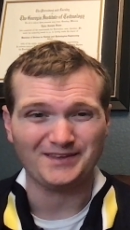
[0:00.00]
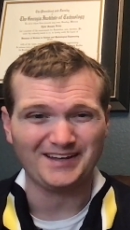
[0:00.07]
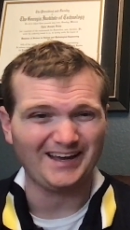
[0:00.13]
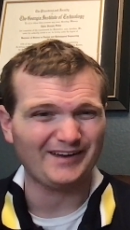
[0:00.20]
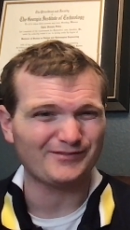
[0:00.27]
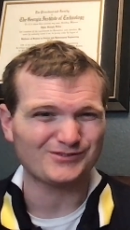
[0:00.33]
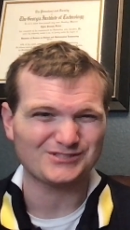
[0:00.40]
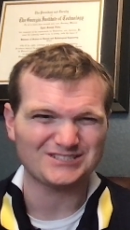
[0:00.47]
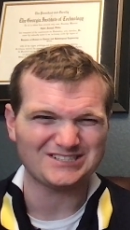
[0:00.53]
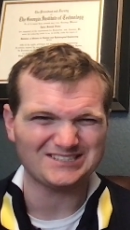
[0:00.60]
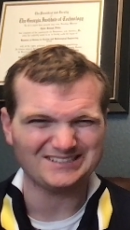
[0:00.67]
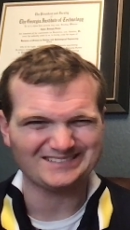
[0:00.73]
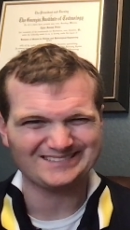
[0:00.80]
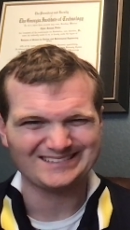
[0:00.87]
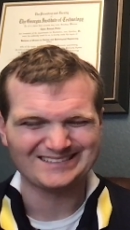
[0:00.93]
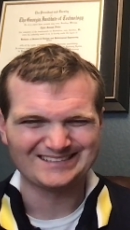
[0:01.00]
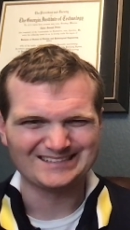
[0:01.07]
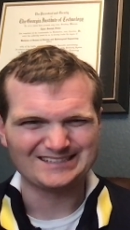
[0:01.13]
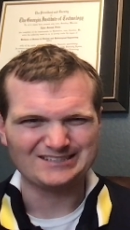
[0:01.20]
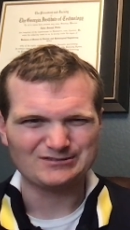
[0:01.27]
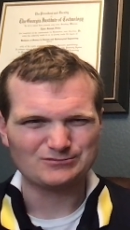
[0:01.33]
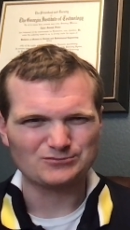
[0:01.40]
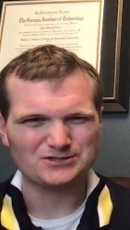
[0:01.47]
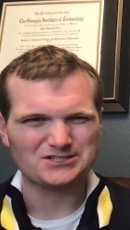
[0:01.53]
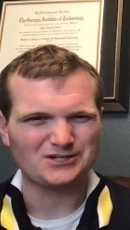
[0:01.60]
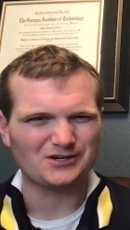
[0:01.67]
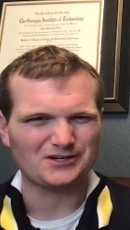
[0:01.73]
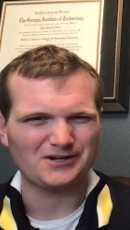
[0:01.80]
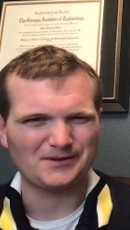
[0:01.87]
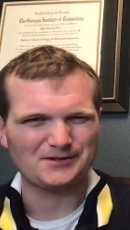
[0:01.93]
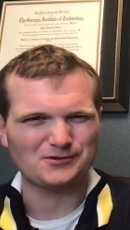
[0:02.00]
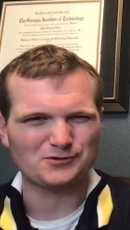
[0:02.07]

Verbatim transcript: The average is we're talking on the